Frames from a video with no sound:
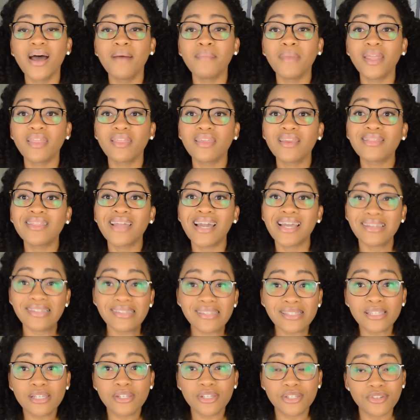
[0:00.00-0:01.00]
Um, I think that
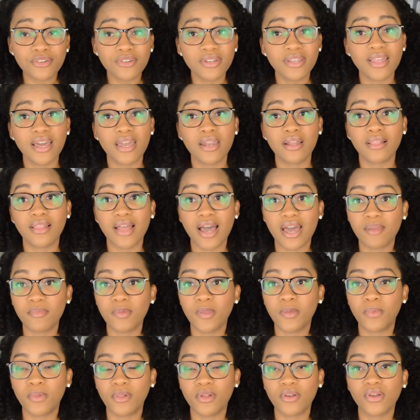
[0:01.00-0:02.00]
is the degree that a lot of
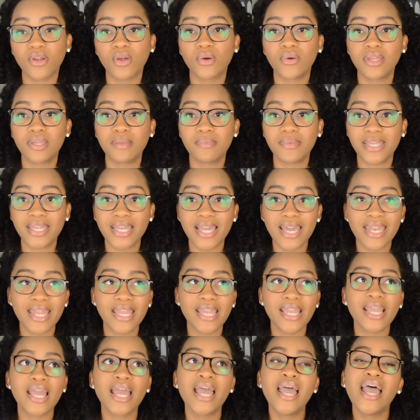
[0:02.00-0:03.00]
people are going to be
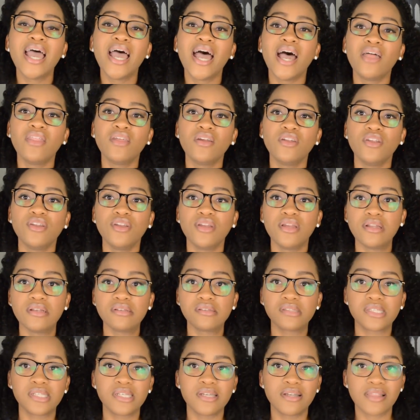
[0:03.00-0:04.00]
getting. And then you're going to
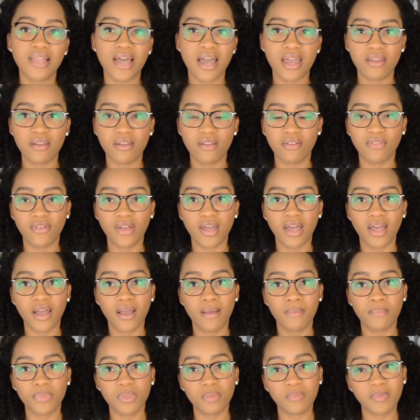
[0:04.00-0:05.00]
see a lot of
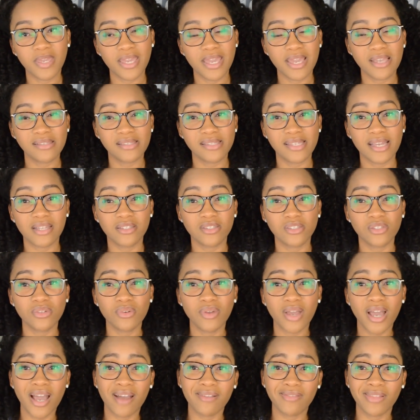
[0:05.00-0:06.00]
um, the PAs that do
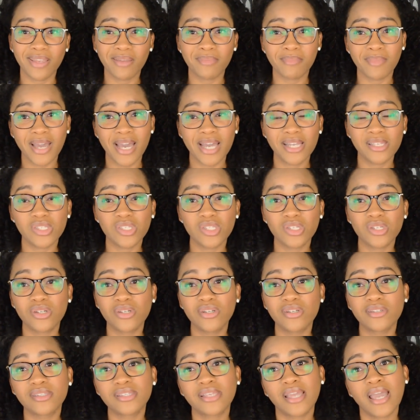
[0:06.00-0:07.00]
have like
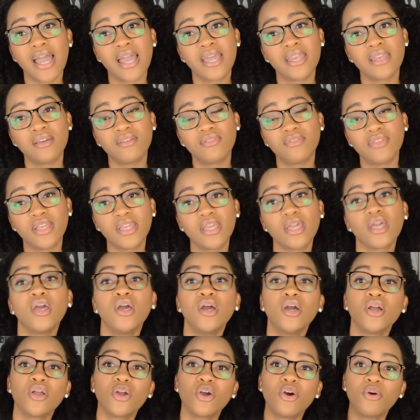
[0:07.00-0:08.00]
masters, kind of like
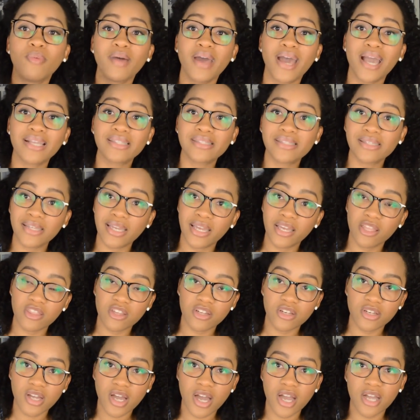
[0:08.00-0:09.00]
go back to get
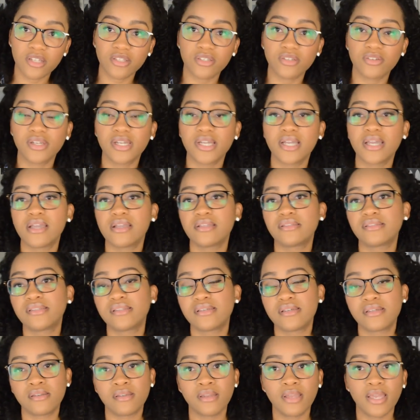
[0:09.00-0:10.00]
their doctorates
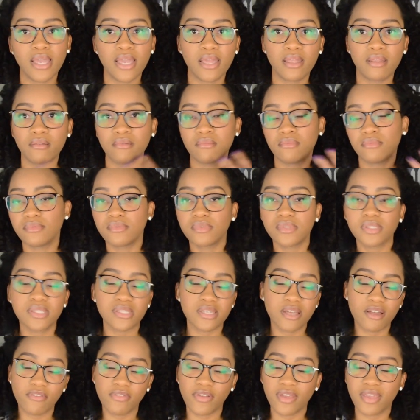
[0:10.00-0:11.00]
and and
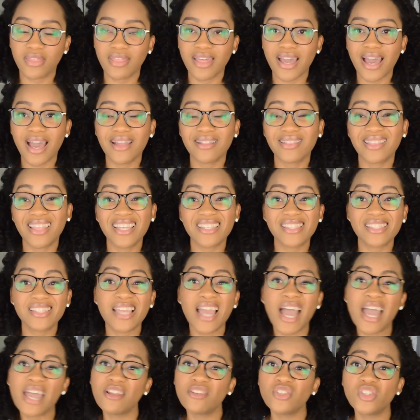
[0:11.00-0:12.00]
stuff like that. That's
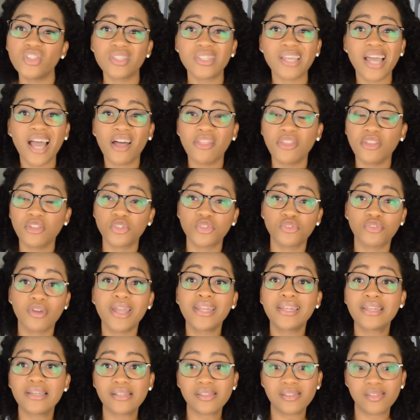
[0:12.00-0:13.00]
kind of just how the
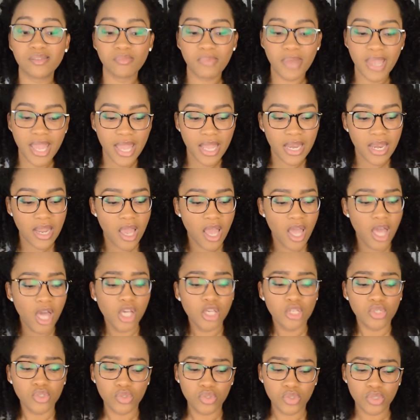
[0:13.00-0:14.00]
trend has been.
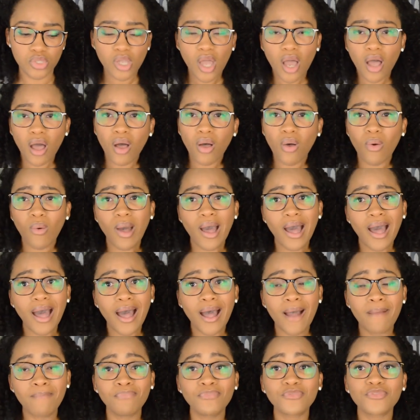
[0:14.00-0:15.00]
So
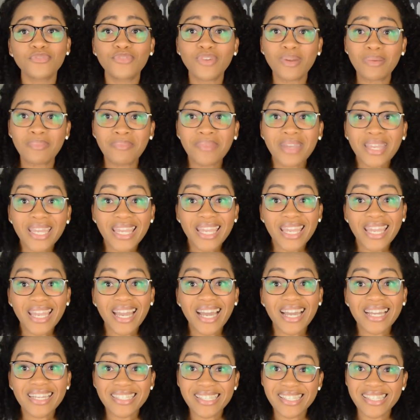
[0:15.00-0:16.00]
um, for me,
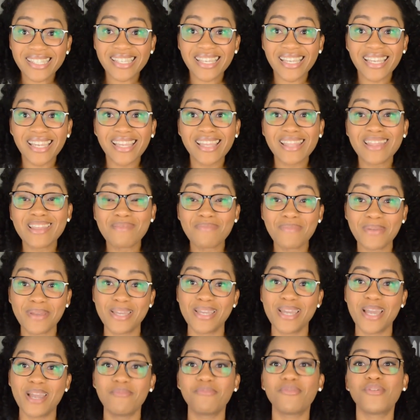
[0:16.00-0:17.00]
I see the
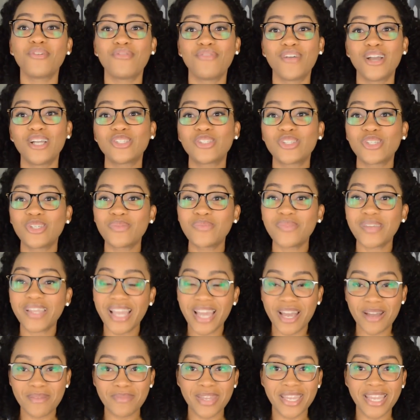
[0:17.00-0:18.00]
PA profession
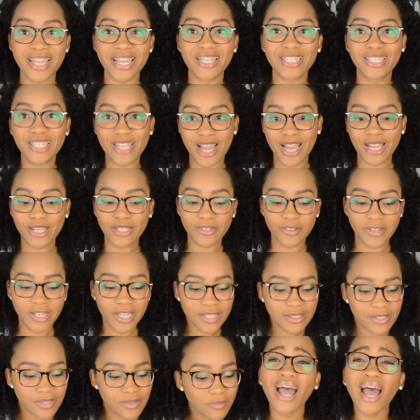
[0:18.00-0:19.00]
becoming a
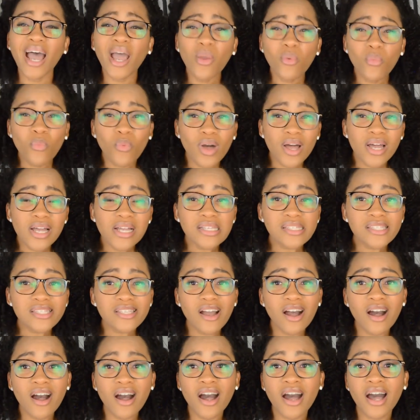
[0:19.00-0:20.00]
doctorate. I was
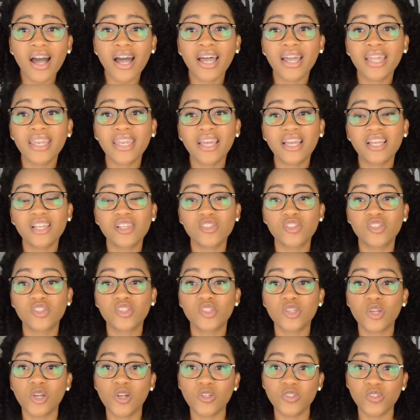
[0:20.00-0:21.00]
on a
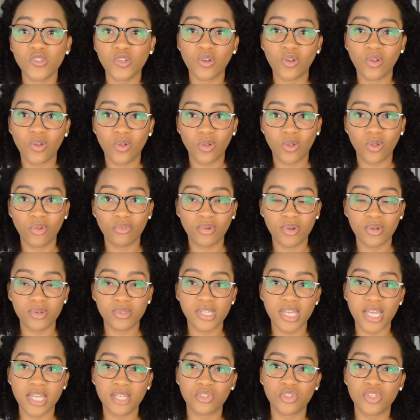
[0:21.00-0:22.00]
surgical
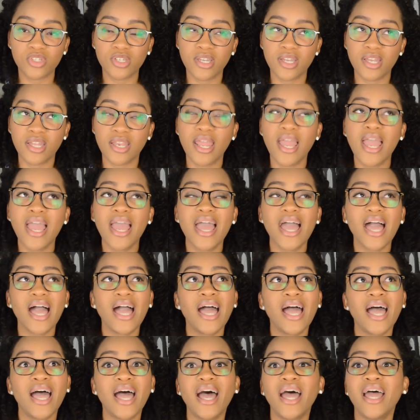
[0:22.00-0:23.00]
rotation,
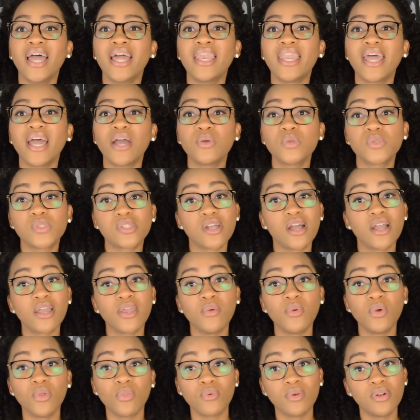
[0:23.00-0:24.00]
and I was
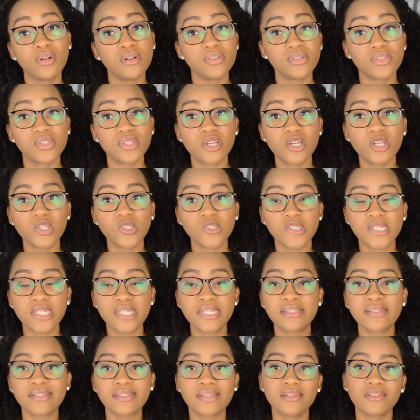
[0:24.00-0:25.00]
talking with one of the
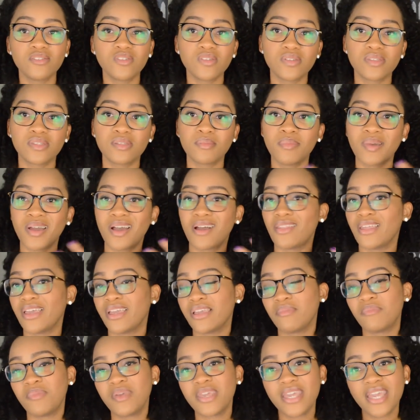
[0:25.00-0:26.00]
surgeons just about
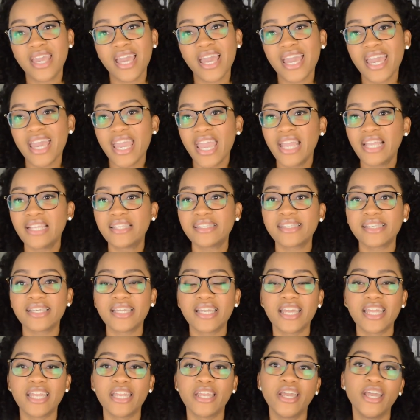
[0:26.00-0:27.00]
like PAs
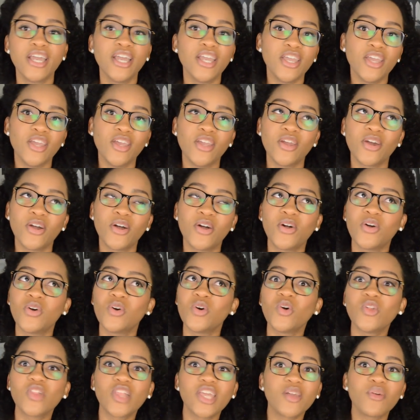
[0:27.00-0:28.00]
and you
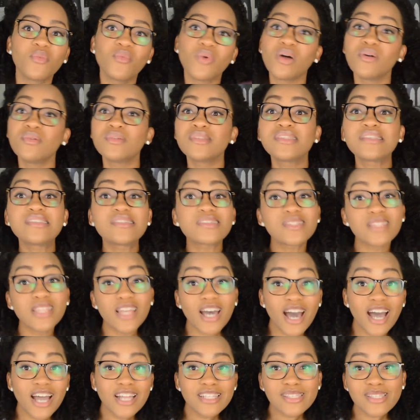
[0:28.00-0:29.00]
know like what was his
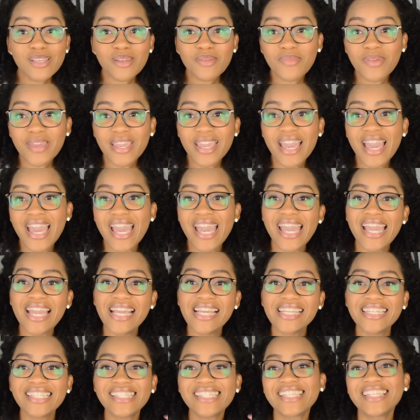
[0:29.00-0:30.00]
thoughts on
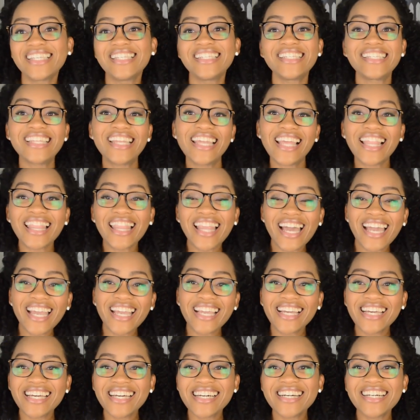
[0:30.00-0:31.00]
PAs and did he
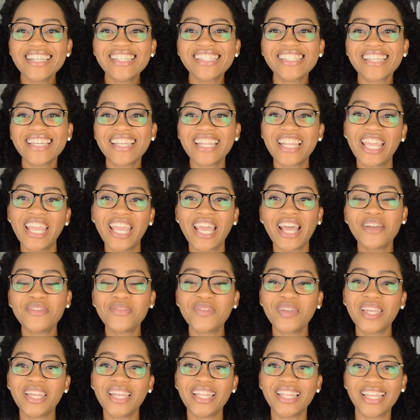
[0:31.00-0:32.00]
like us and he I
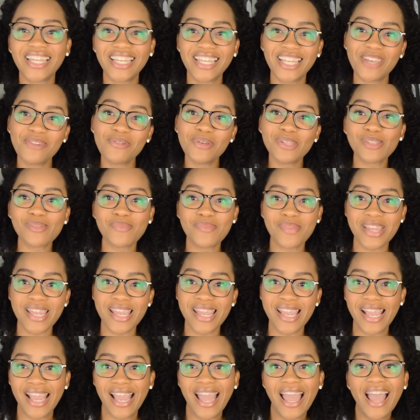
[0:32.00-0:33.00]
mean like he wasn't
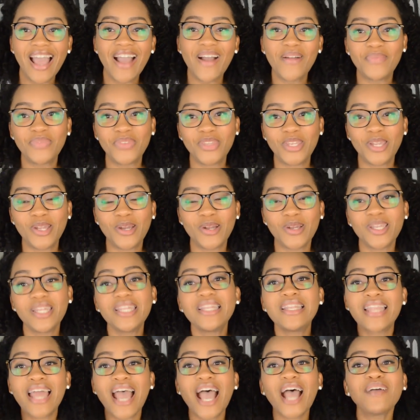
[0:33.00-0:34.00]
being you know he
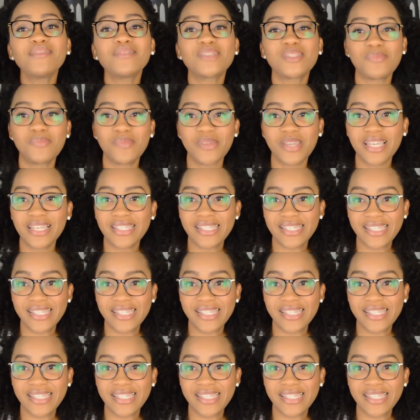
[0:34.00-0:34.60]
didn't have to be